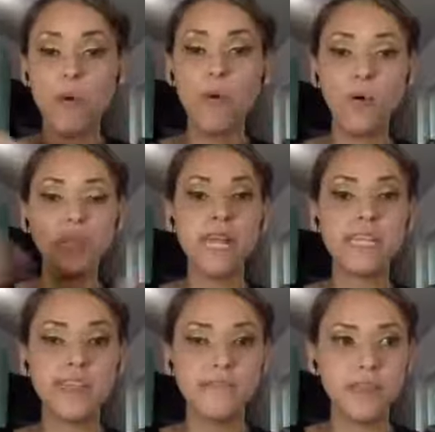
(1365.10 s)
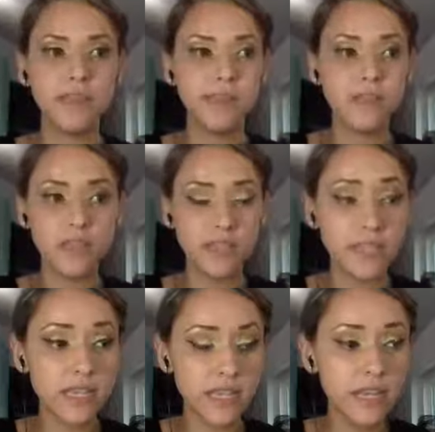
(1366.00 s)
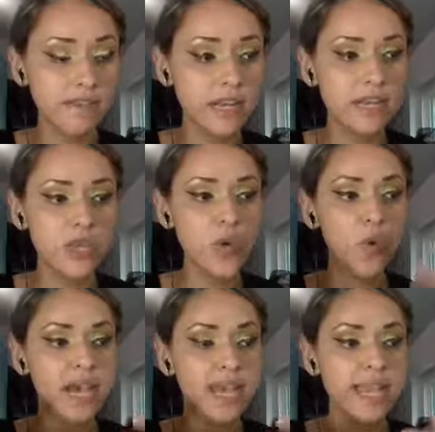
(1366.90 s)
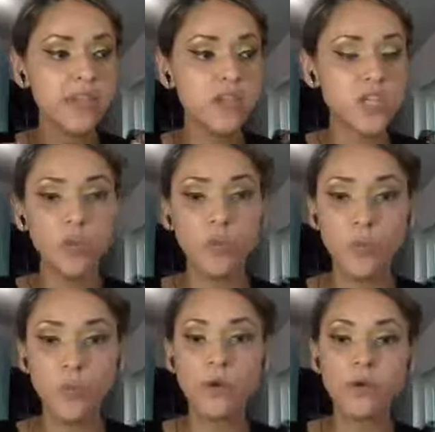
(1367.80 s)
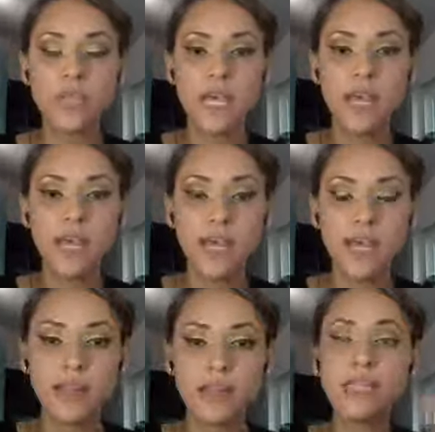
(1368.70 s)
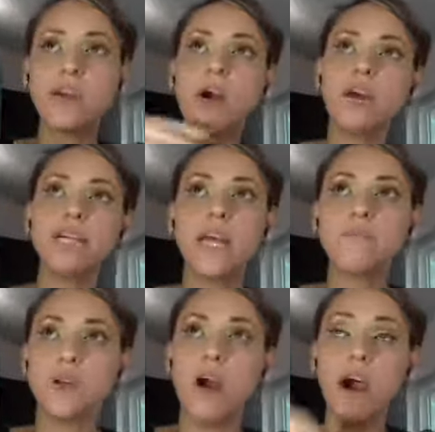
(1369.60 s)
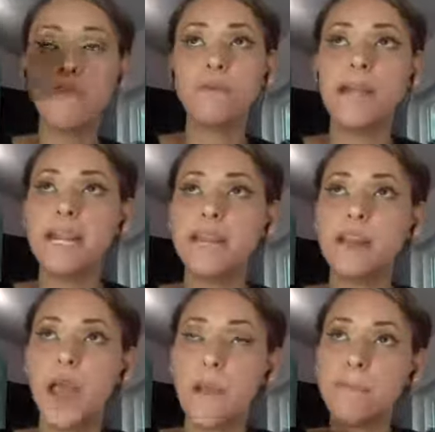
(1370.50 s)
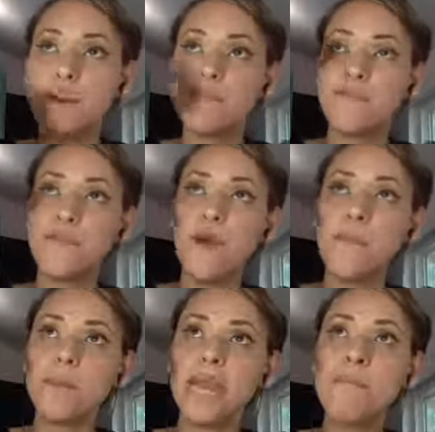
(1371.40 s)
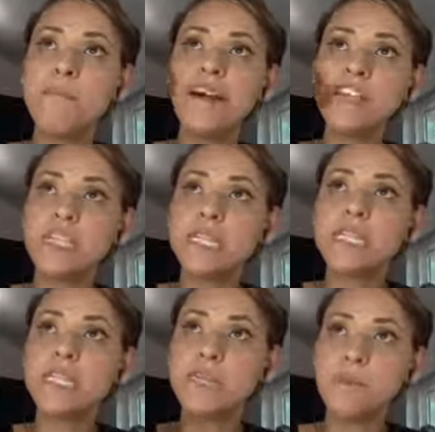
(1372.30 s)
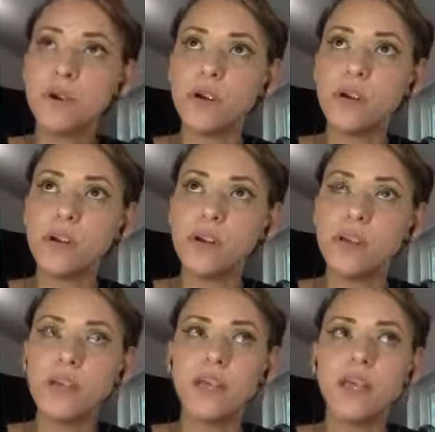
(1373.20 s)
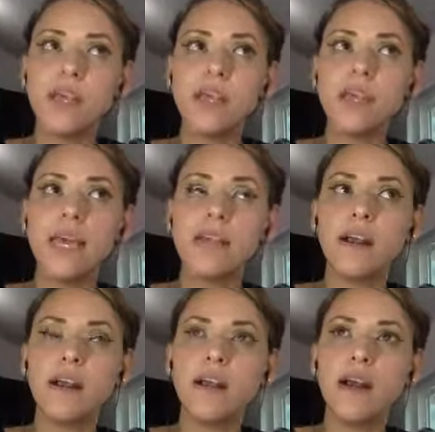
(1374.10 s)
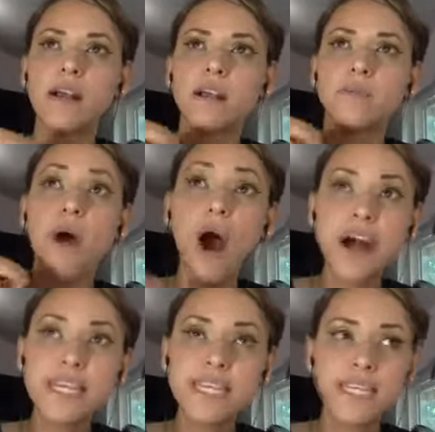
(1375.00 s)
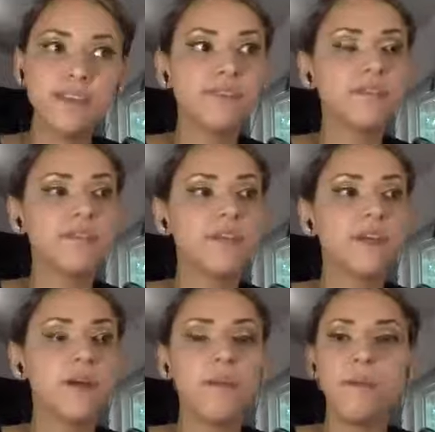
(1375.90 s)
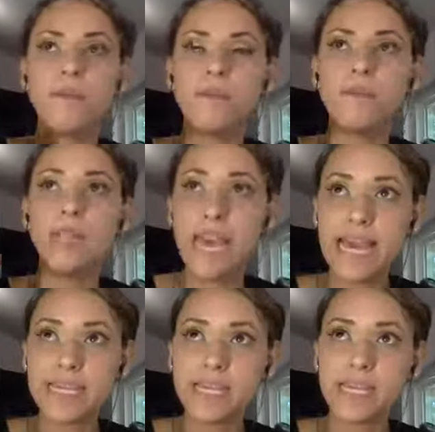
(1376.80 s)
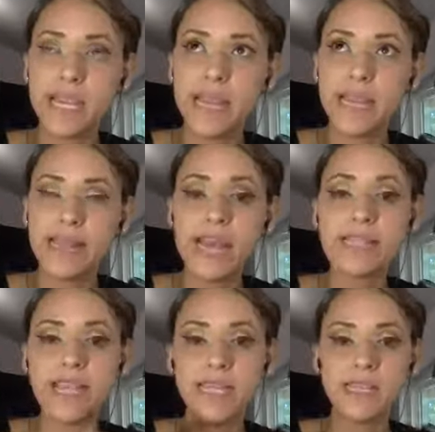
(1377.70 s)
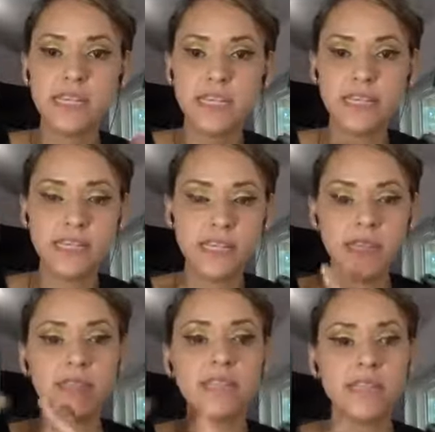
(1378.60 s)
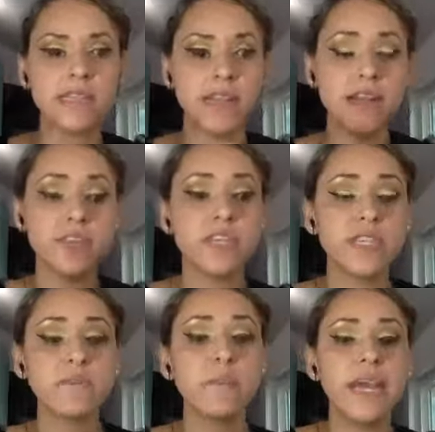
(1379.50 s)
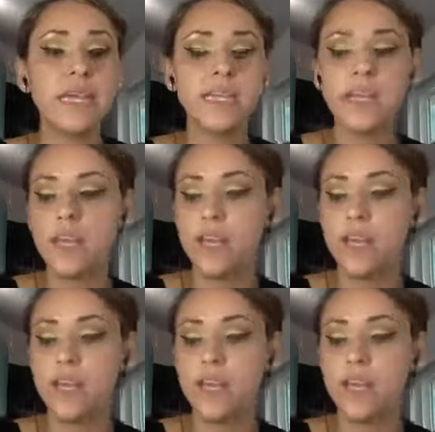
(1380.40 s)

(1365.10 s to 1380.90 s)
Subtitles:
whole collective in even in the US and also in the world, these archetypes are operating, but from a much deeper, like positive place in that sense, in the sense that I just explained.